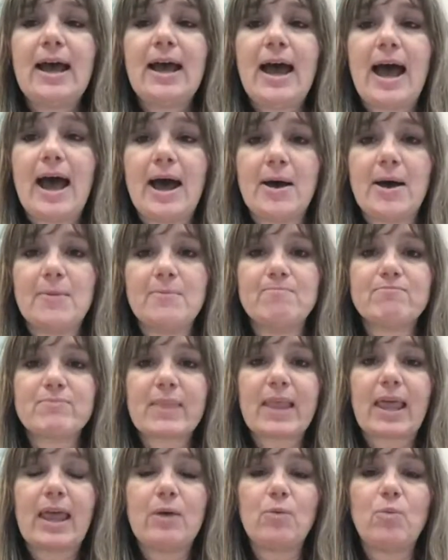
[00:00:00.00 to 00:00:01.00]

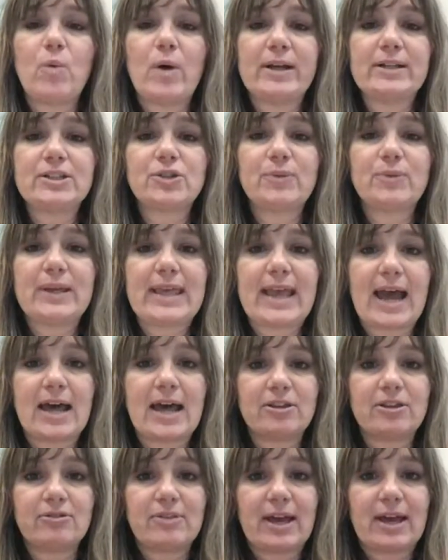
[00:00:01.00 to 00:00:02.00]
And once we
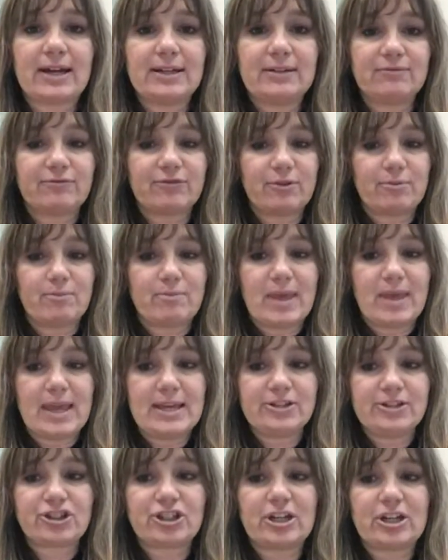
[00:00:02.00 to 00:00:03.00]
gather that
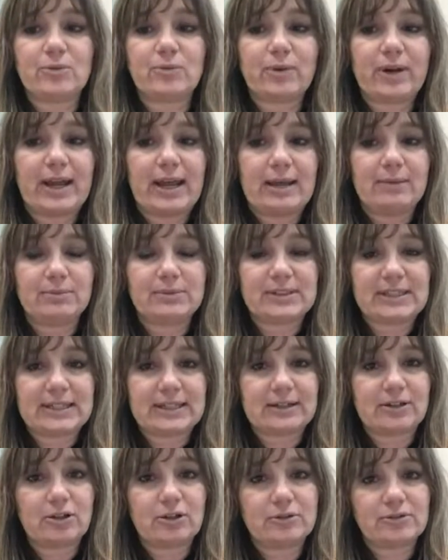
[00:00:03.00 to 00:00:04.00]
information, we're able
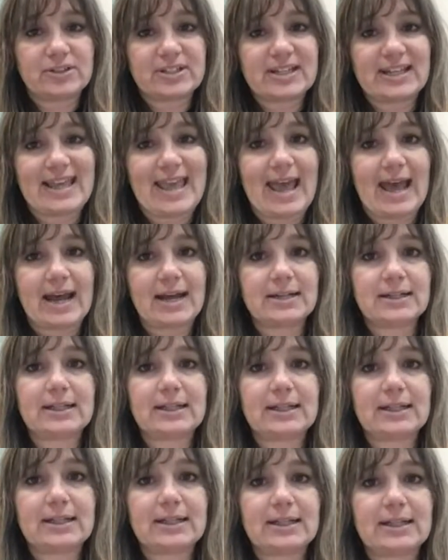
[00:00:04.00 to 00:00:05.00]
to closely
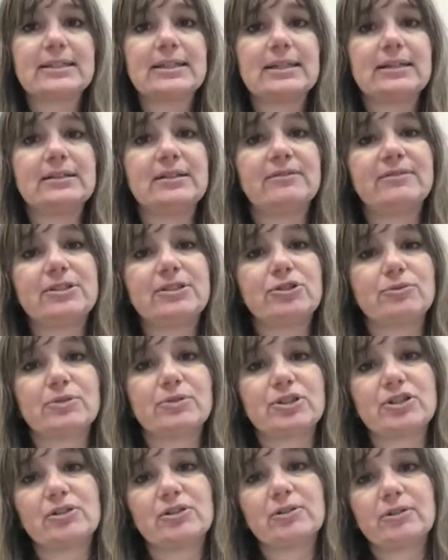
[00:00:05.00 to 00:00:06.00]
analyze the
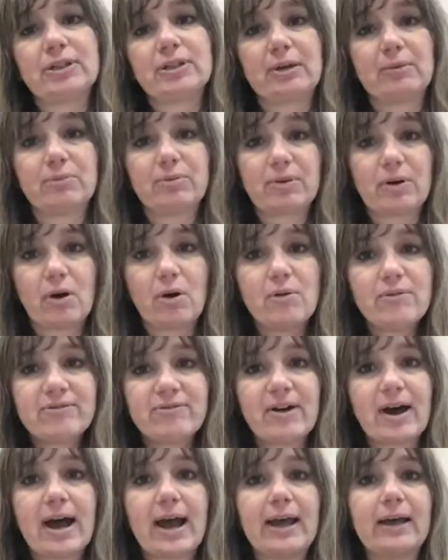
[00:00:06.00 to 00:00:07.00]
individual's learning
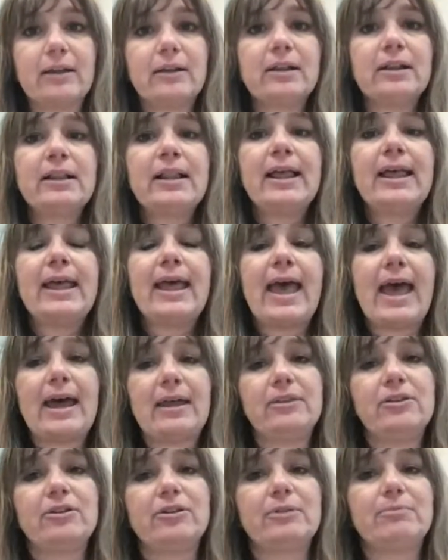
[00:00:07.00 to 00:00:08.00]
profile
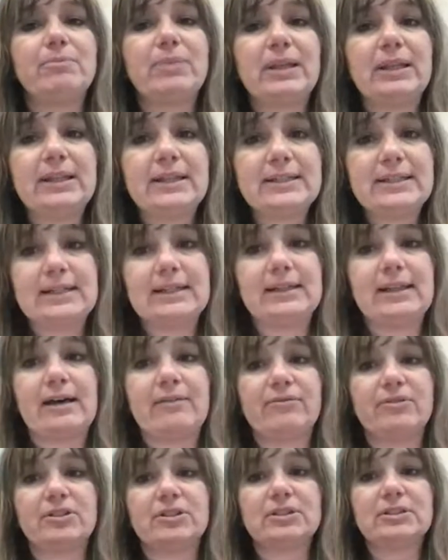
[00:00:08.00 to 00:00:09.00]
and their ability
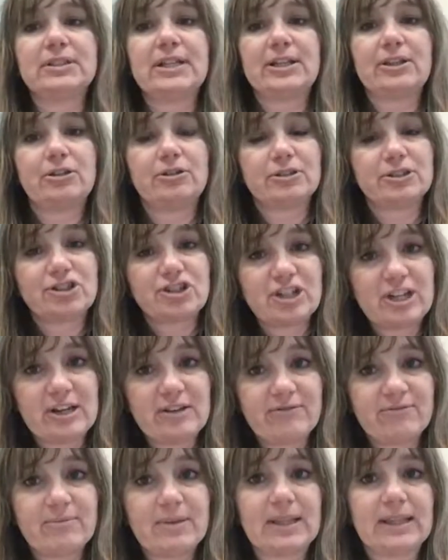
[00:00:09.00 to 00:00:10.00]
level and their
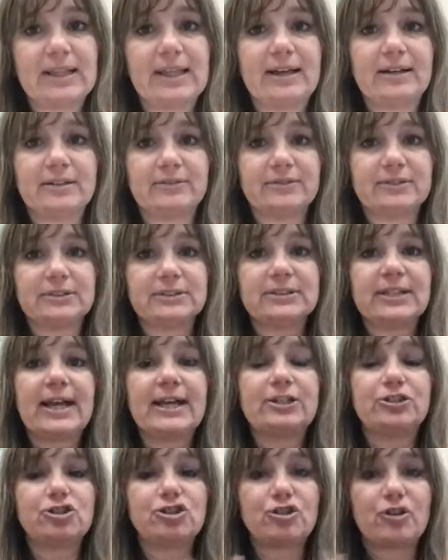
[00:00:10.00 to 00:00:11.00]
achievement level
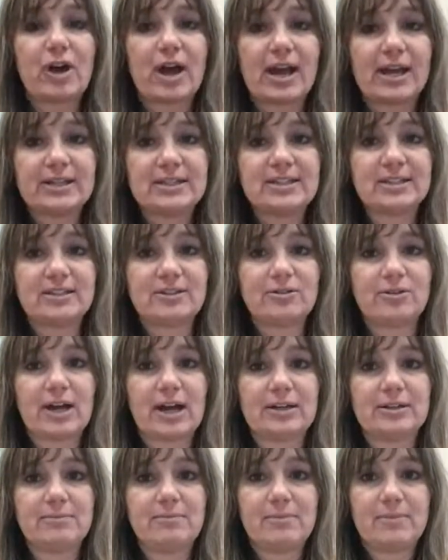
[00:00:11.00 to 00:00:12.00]
and try to
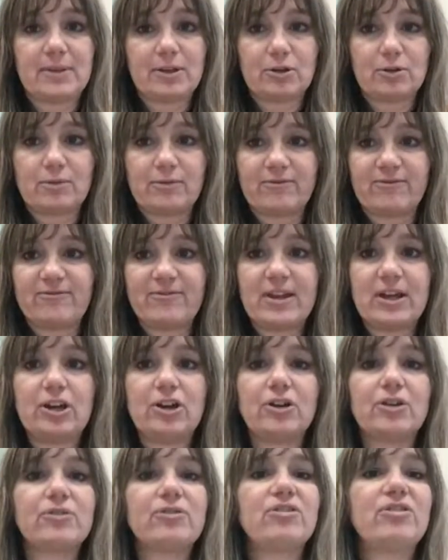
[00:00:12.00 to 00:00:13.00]
kind of
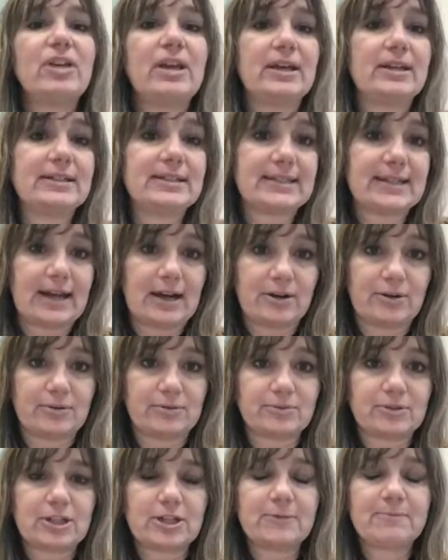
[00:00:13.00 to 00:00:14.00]
figure things
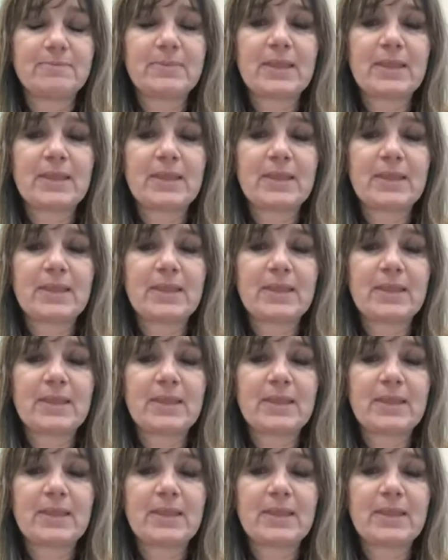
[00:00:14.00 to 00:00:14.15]
out.